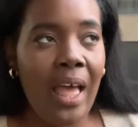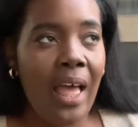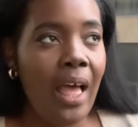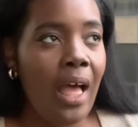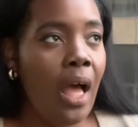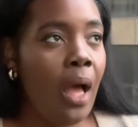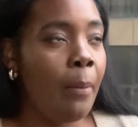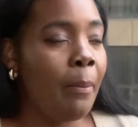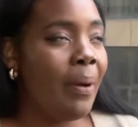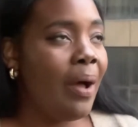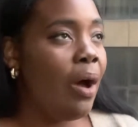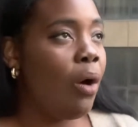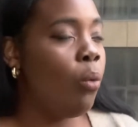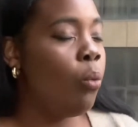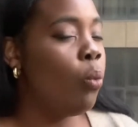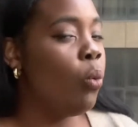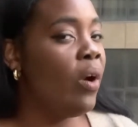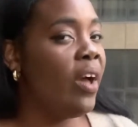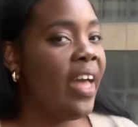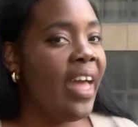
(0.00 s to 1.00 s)
about
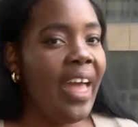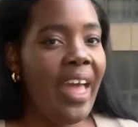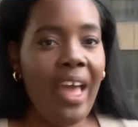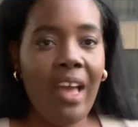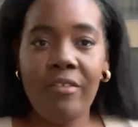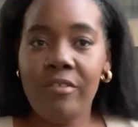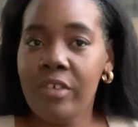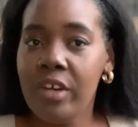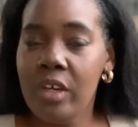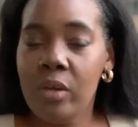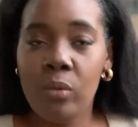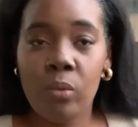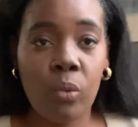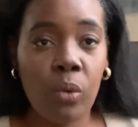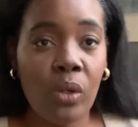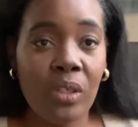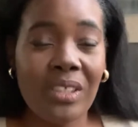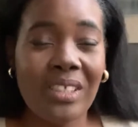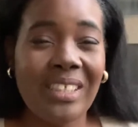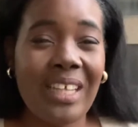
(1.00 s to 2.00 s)
whatever it
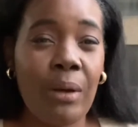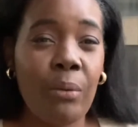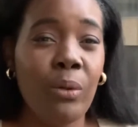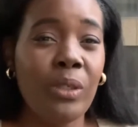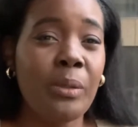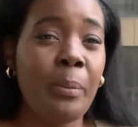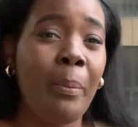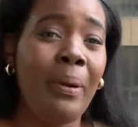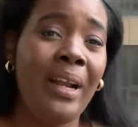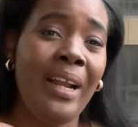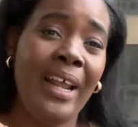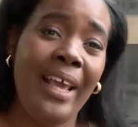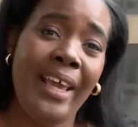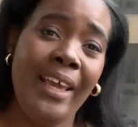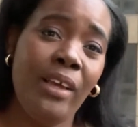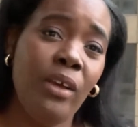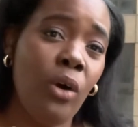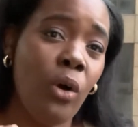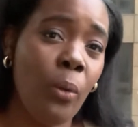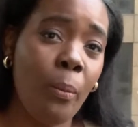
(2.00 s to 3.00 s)
was that was
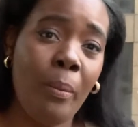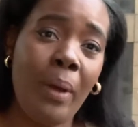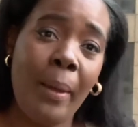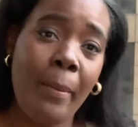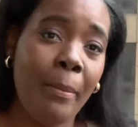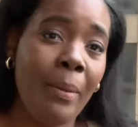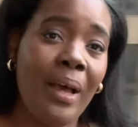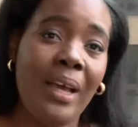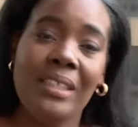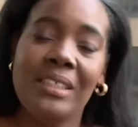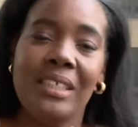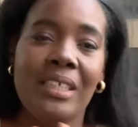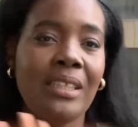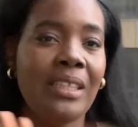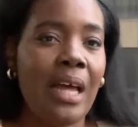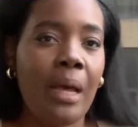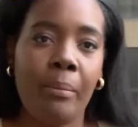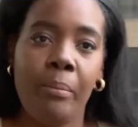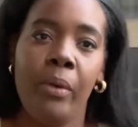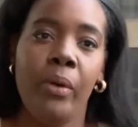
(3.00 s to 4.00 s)
playing on my mind in
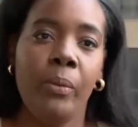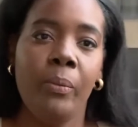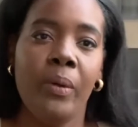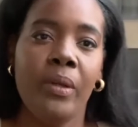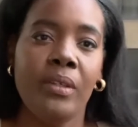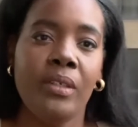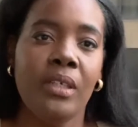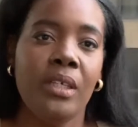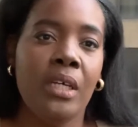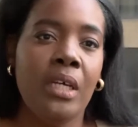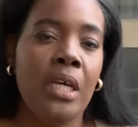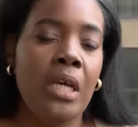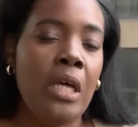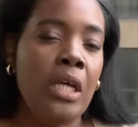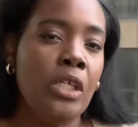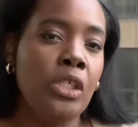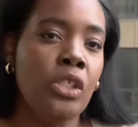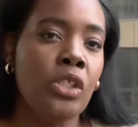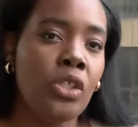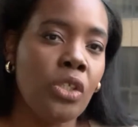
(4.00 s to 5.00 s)
that moment.
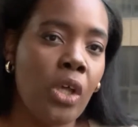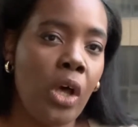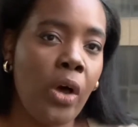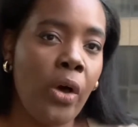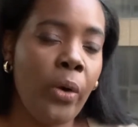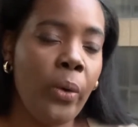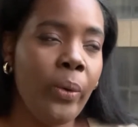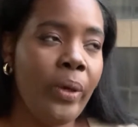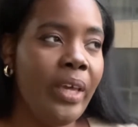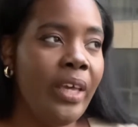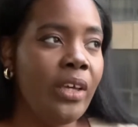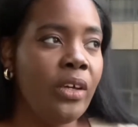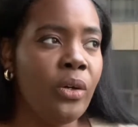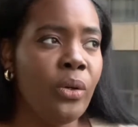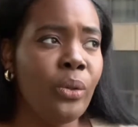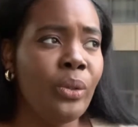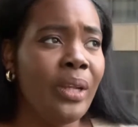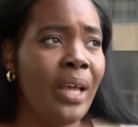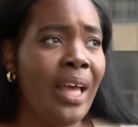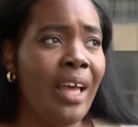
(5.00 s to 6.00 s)
So it
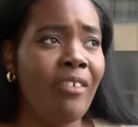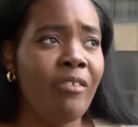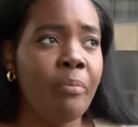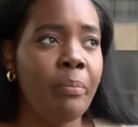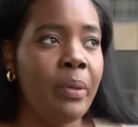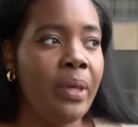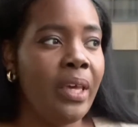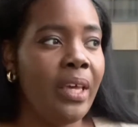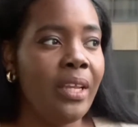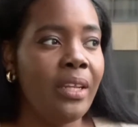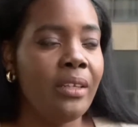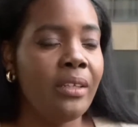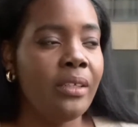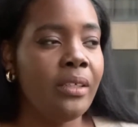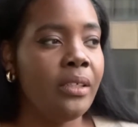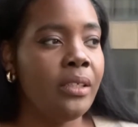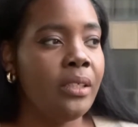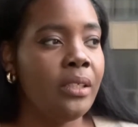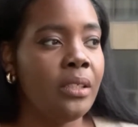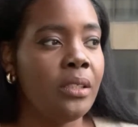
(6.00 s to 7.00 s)
could have been
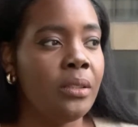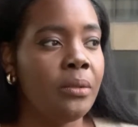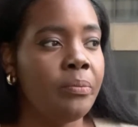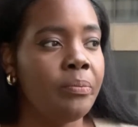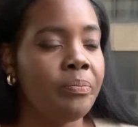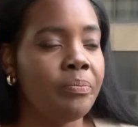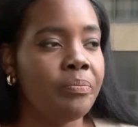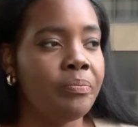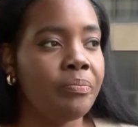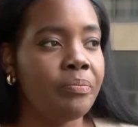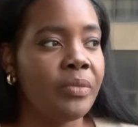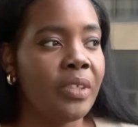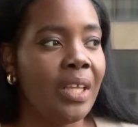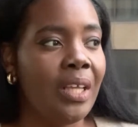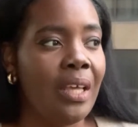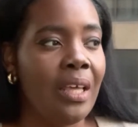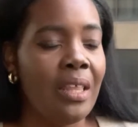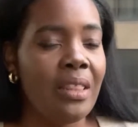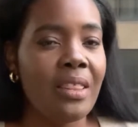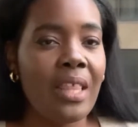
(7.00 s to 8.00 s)

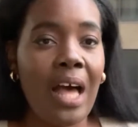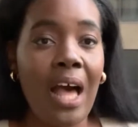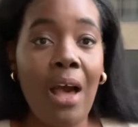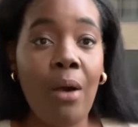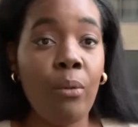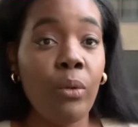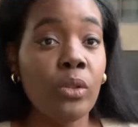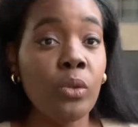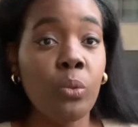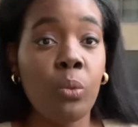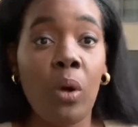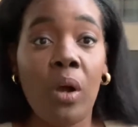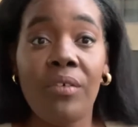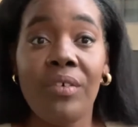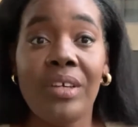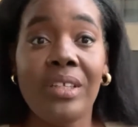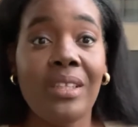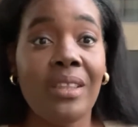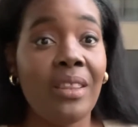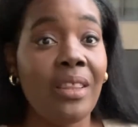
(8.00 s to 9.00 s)
that I was
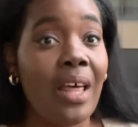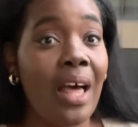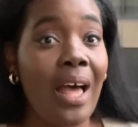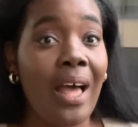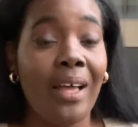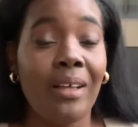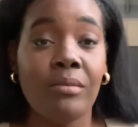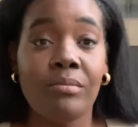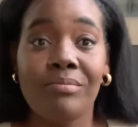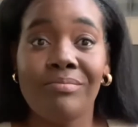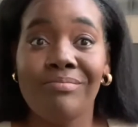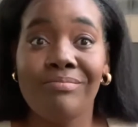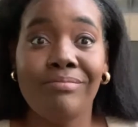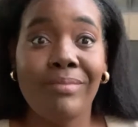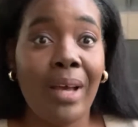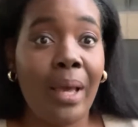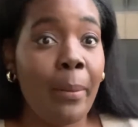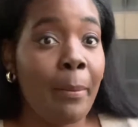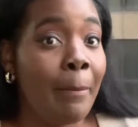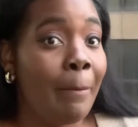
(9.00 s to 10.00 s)
worried that
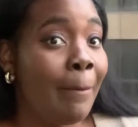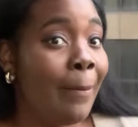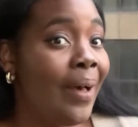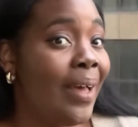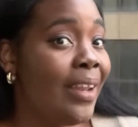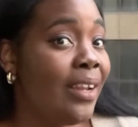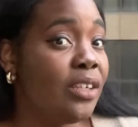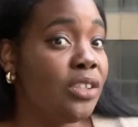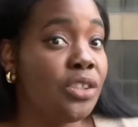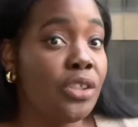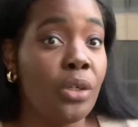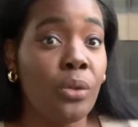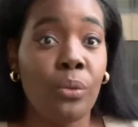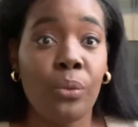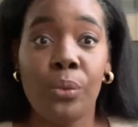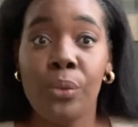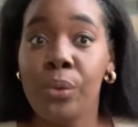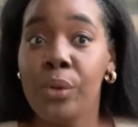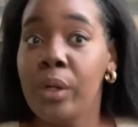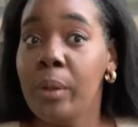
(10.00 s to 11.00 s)
my manager
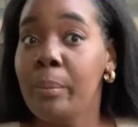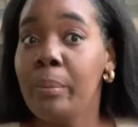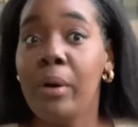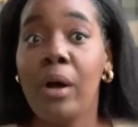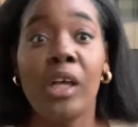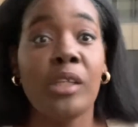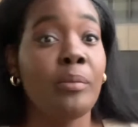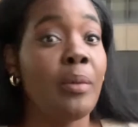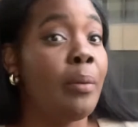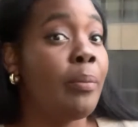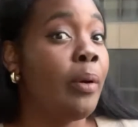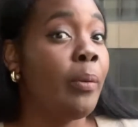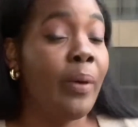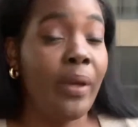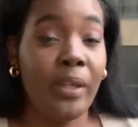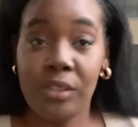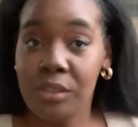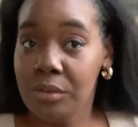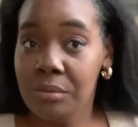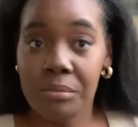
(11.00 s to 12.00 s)
wouldn't pass my
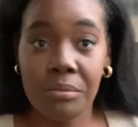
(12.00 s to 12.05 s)
probation,